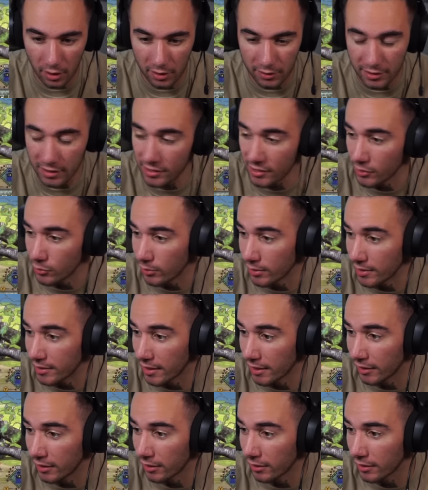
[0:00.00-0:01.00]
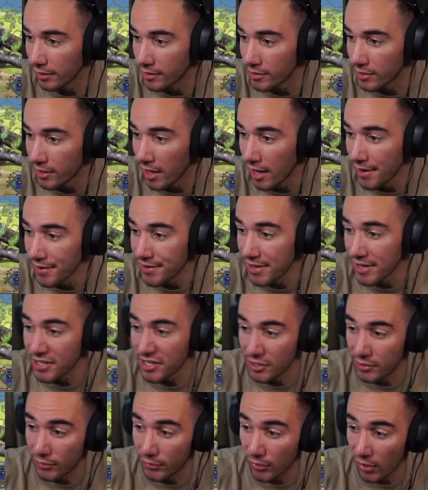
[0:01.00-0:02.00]
This is ridiculous. This
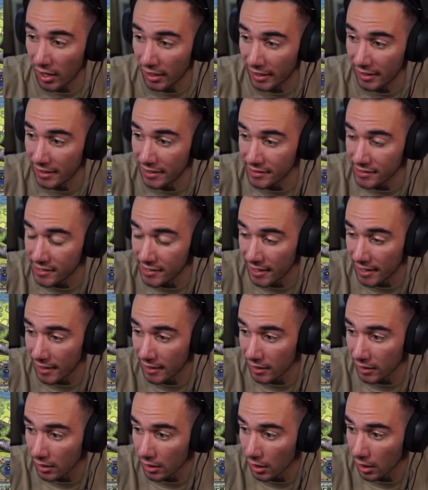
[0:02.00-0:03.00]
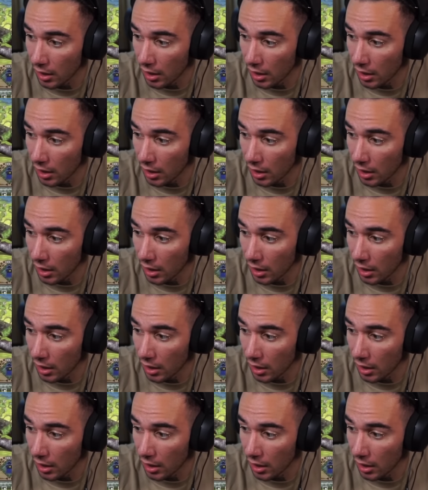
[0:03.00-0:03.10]
is fucking insane.